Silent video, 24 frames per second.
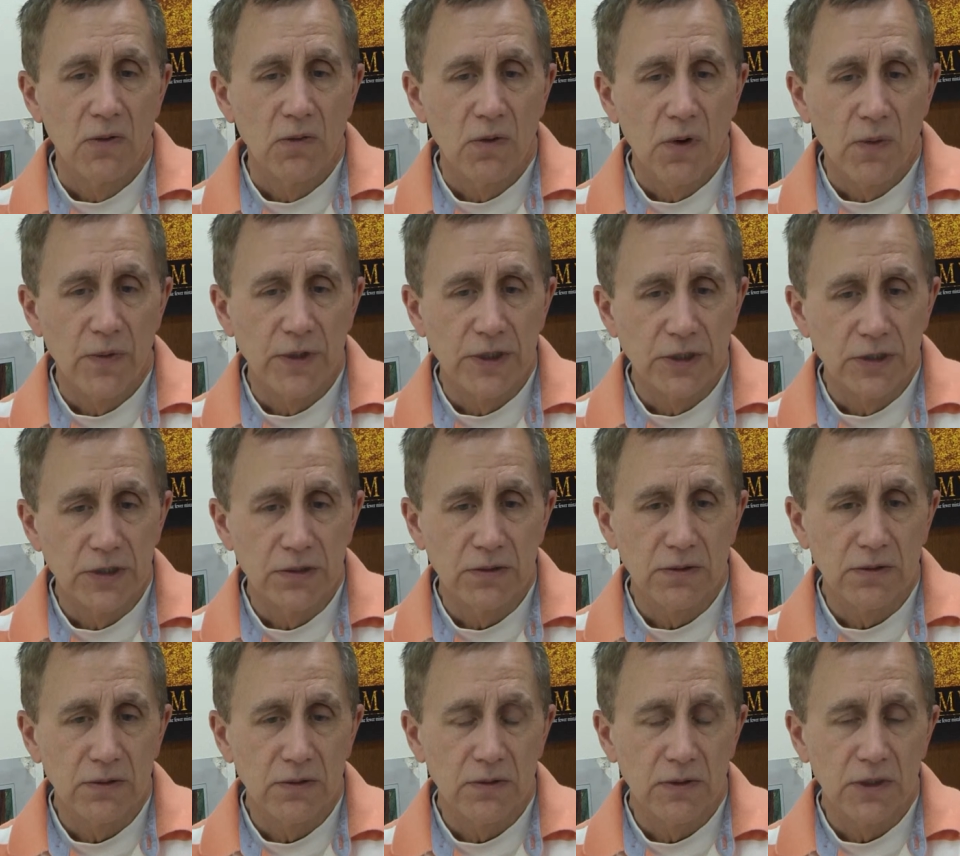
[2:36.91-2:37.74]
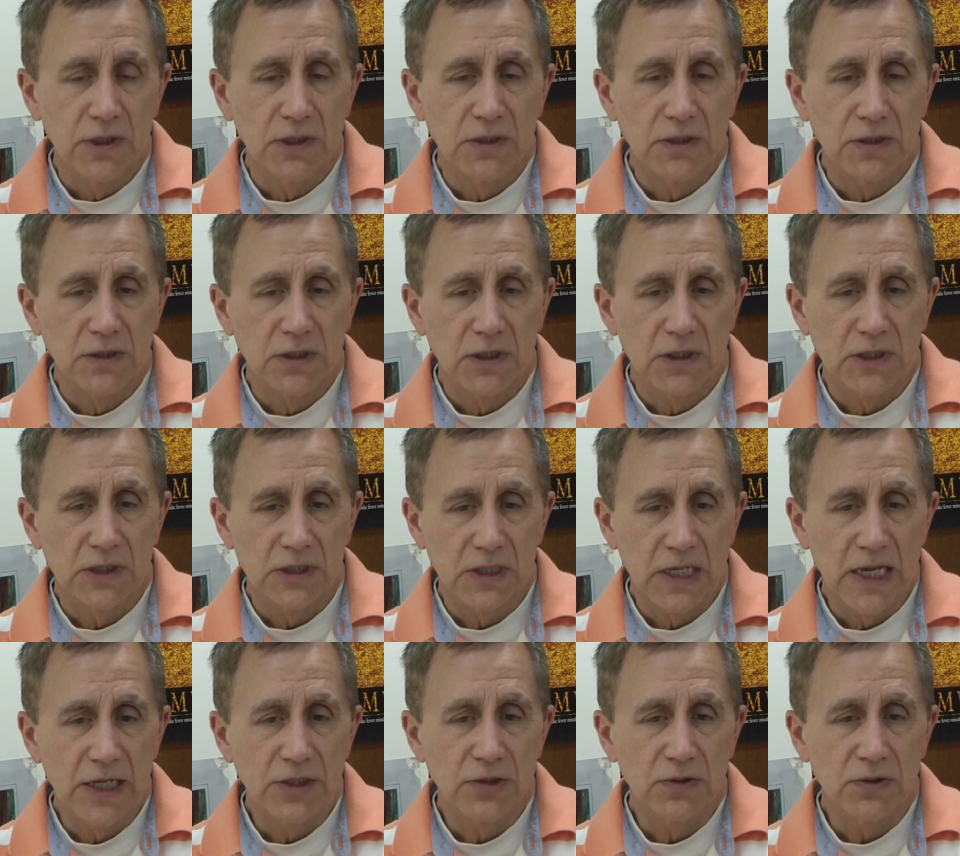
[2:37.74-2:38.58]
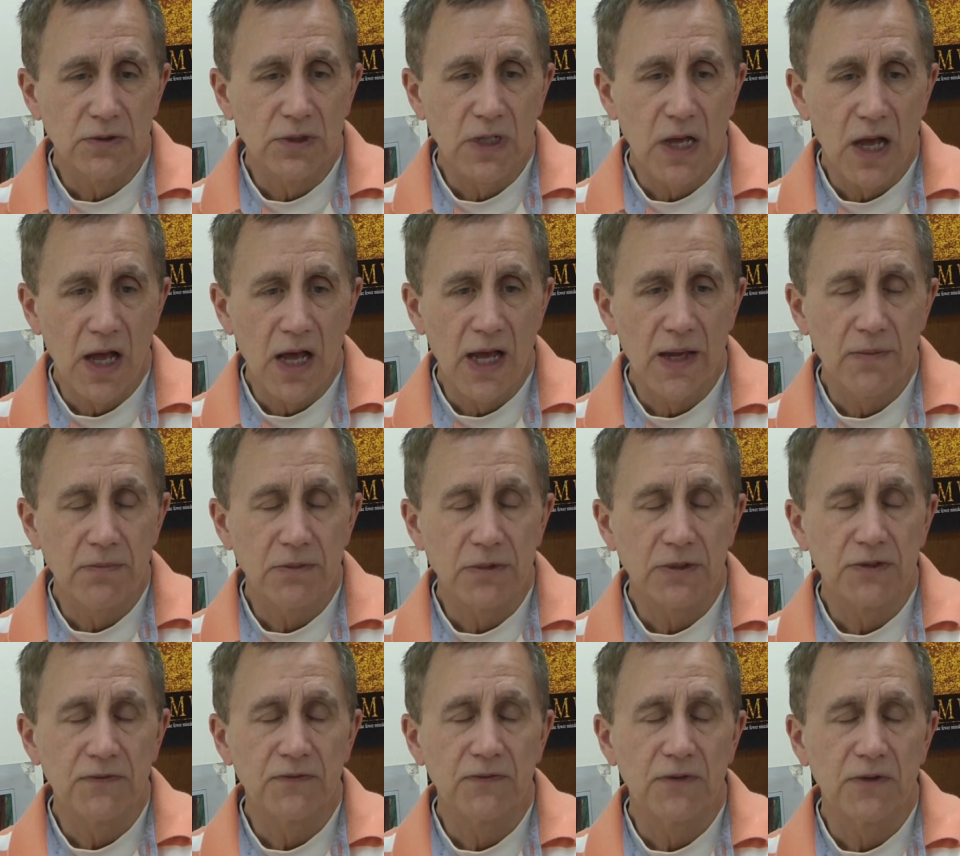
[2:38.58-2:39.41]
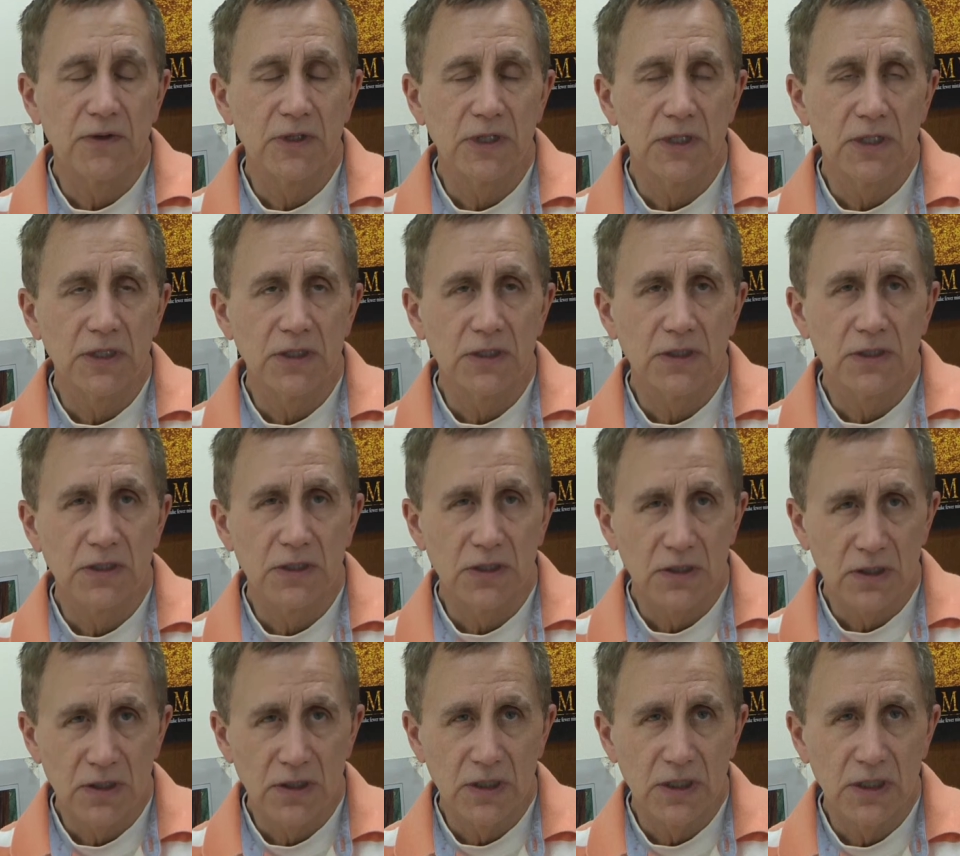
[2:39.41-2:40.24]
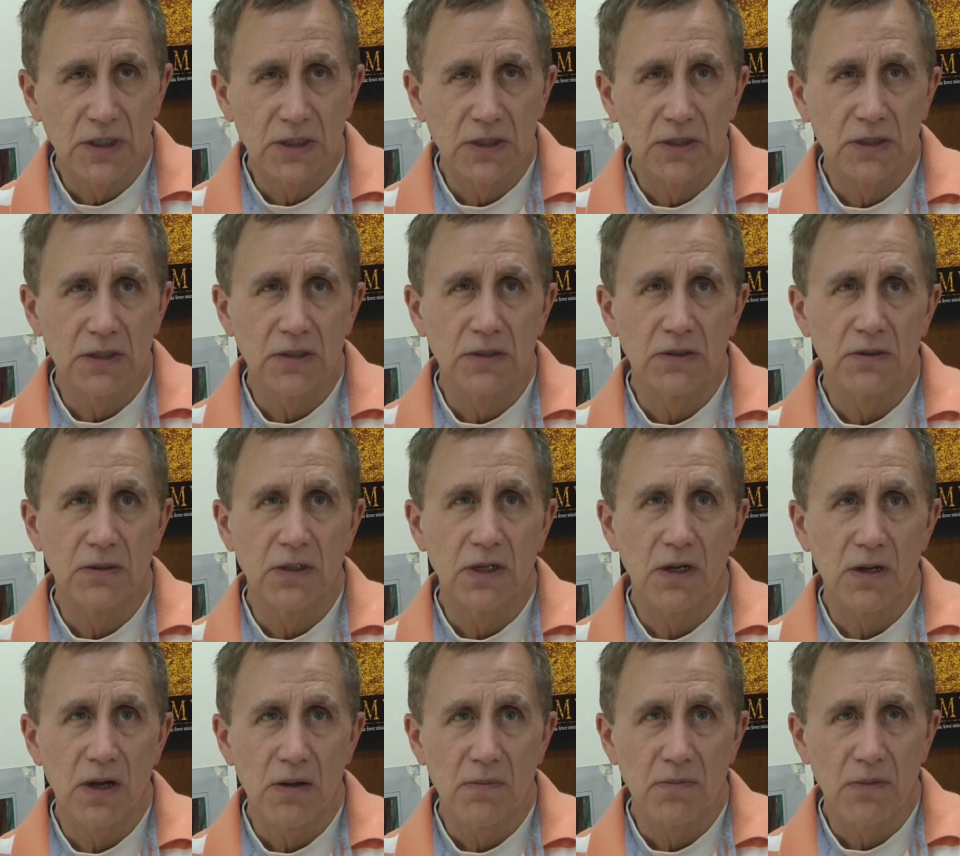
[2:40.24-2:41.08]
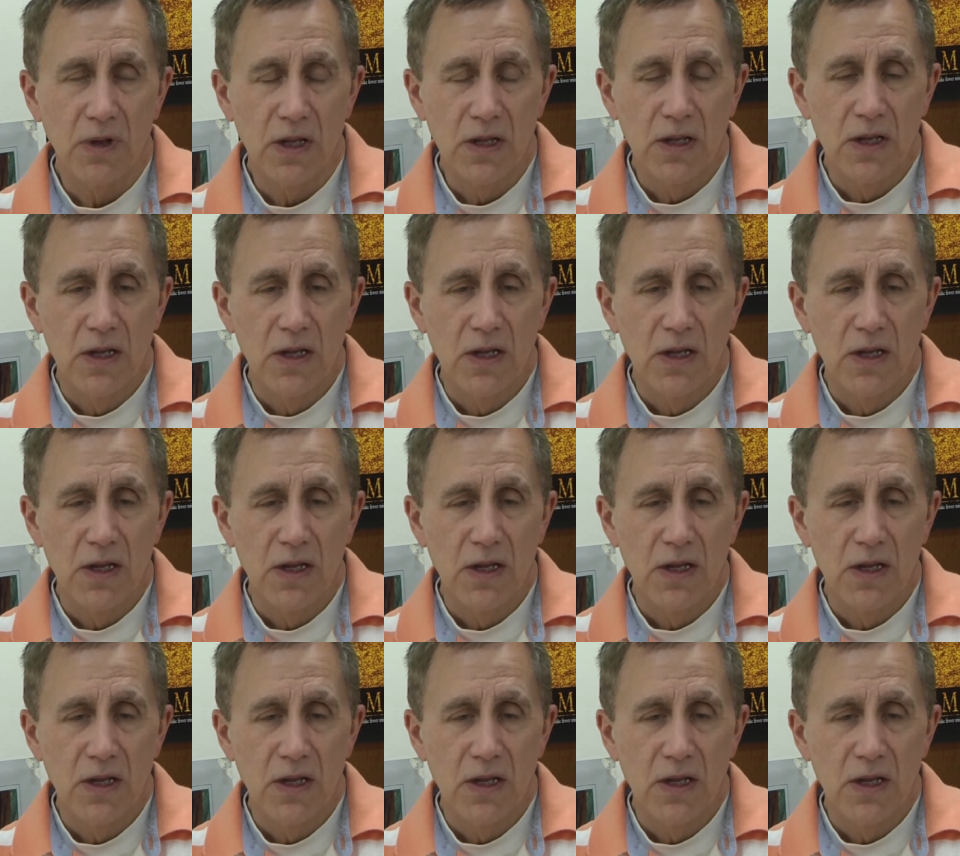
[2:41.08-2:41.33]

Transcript: What we do is schedule times for these charities to come